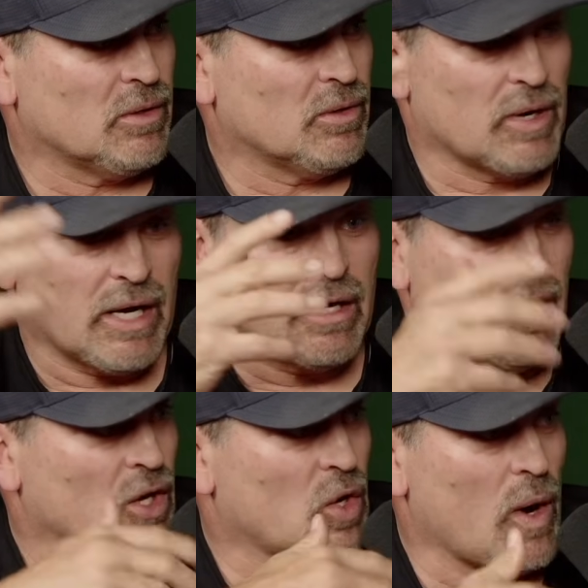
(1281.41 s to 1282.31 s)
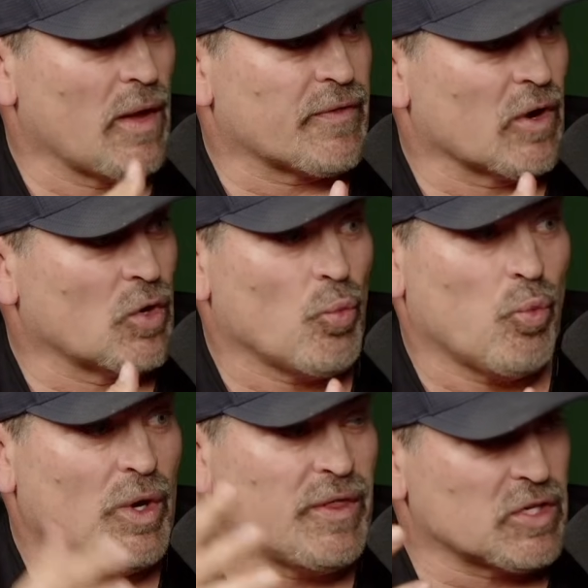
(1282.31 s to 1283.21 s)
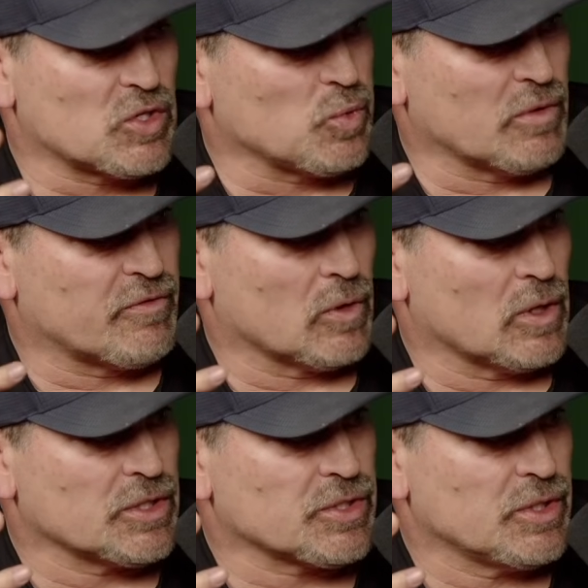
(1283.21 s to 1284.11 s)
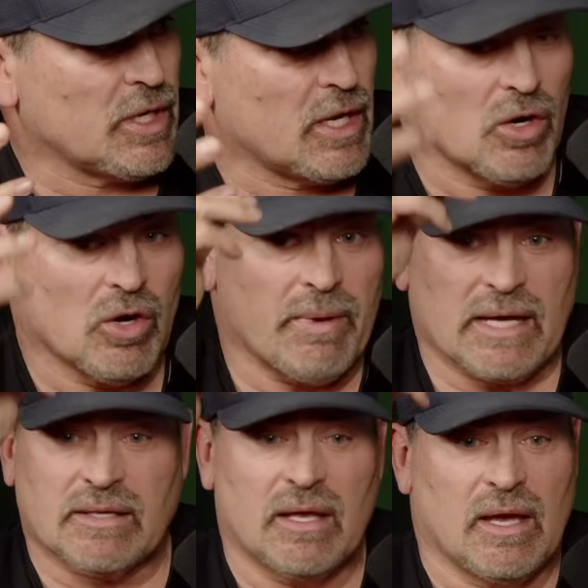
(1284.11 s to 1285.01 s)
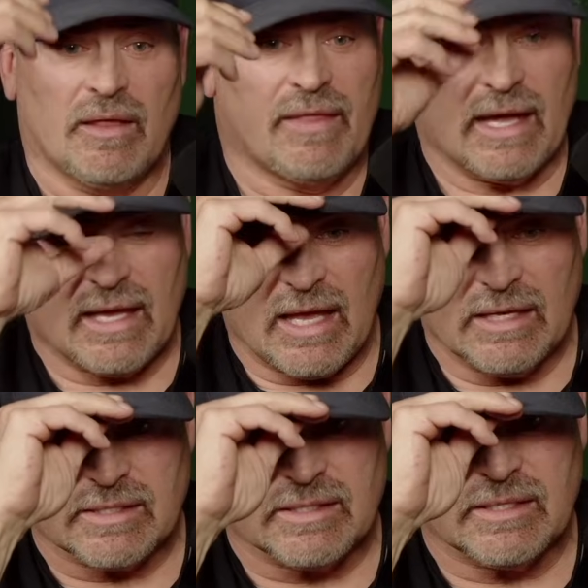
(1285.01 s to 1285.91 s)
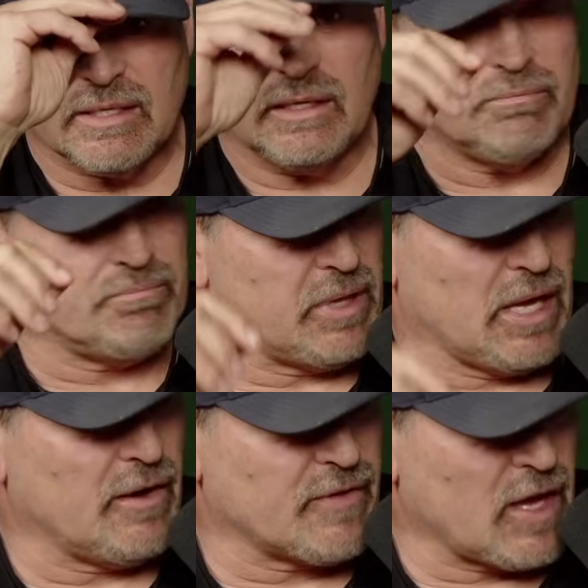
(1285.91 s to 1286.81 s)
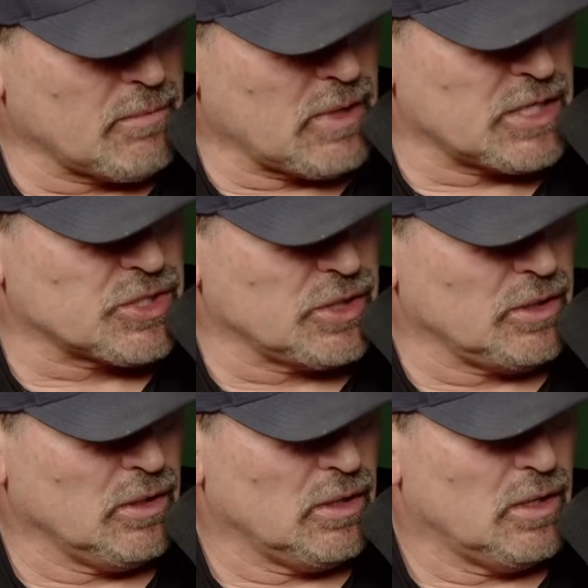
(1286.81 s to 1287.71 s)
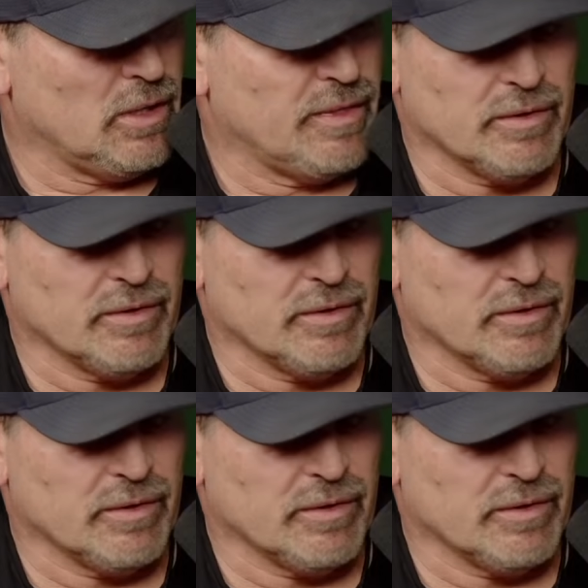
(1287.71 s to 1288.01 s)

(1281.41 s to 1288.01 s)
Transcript: Right? Go out there and win this one for us. And I'll go back to that Kansas City playoff game last year. They're